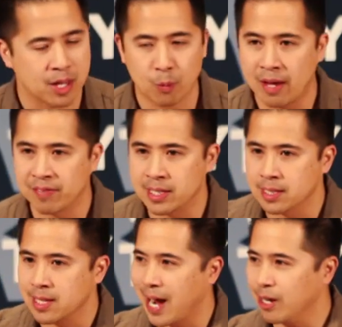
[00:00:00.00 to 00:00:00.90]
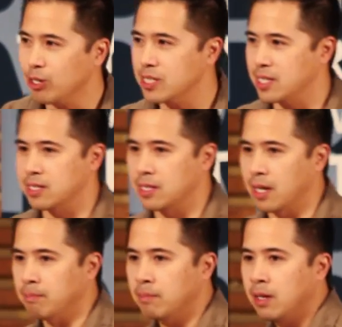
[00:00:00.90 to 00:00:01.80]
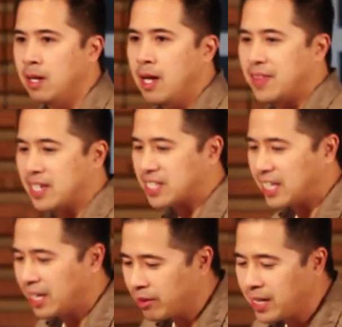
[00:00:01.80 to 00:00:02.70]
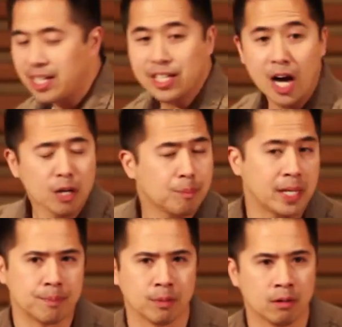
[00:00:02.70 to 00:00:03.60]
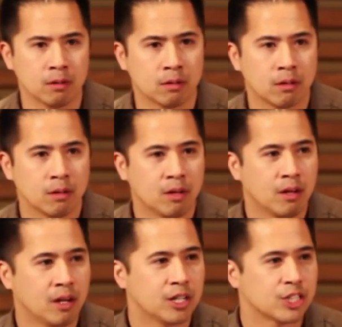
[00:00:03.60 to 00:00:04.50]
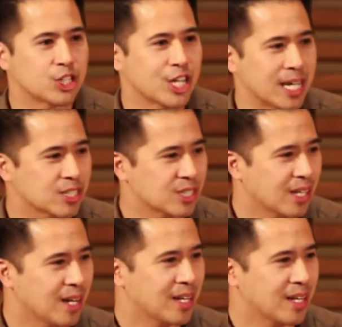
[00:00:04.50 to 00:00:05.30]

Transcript: that we have this entire system that is gearing young people to just